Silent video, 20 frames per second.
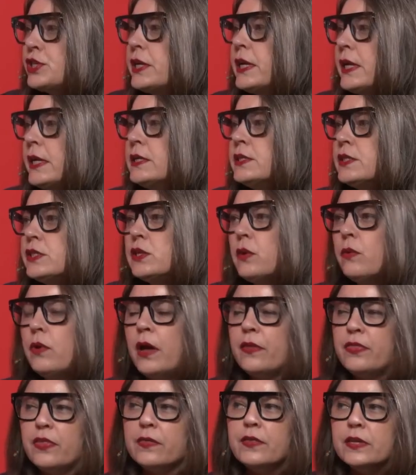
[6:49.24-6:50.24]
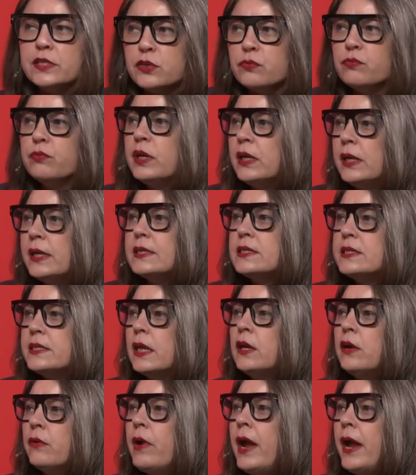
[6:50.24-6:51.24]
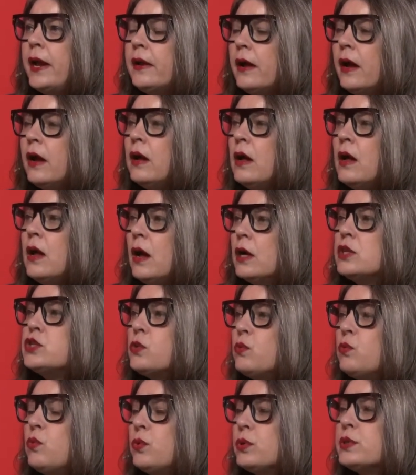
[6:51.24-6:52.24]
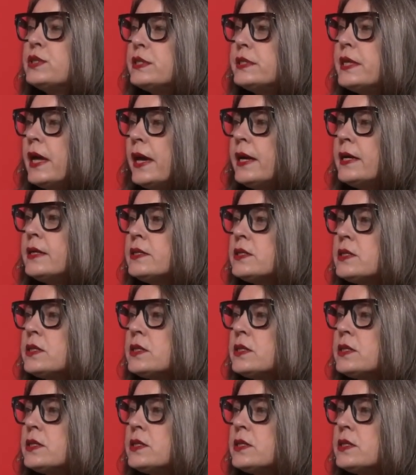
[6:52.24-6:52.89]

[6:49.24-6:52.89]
is. So I think there's a real accelerator towards that.